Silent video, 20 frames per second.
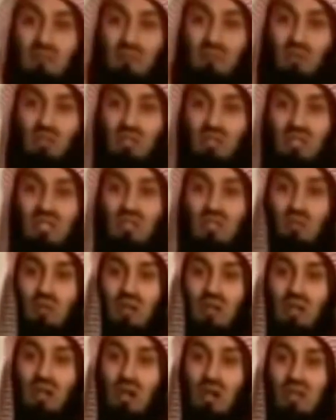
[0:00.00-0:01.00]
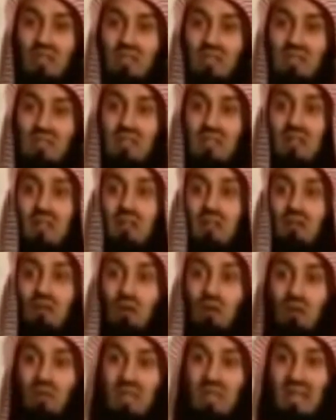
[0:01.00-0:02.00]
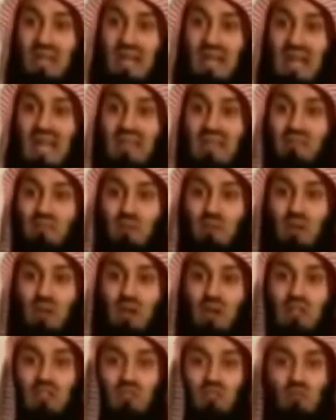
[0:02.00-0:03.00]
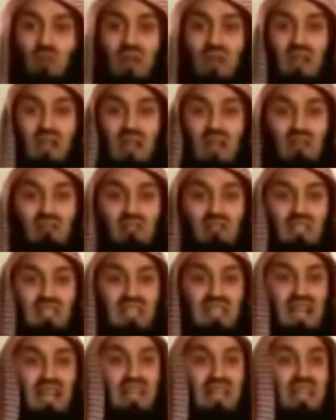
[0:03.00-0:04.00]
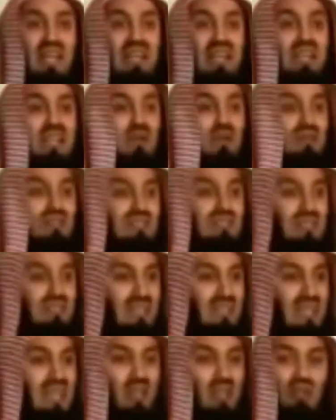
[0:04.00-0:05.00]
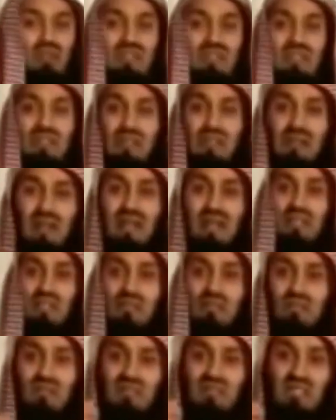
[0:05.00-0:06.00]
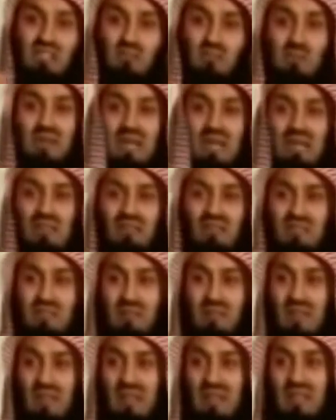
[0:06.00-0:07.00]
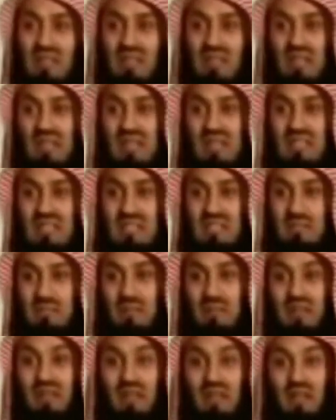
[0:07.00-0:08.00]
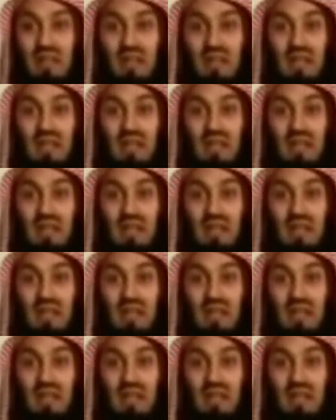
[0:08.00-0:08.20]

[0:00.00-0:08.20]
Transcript: of the mushriks were lost, or their lives were lost one after the other, and there was chaos in the ranks of the disbelievers. Then Allah says,